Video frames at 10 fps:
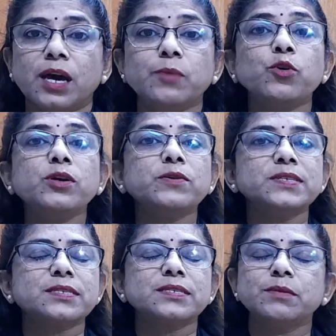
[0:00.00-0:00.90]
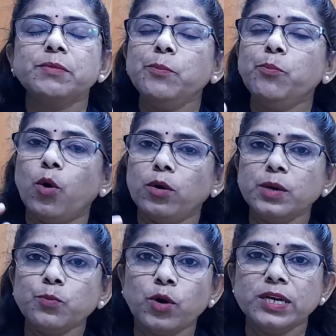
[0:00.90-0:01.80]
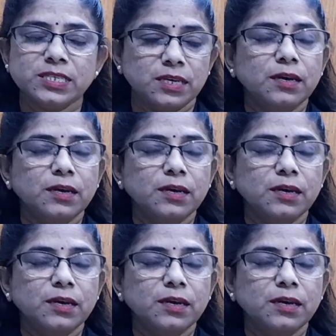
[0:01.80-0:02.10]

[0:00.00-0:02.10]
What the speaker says: I'm going to discuss some important points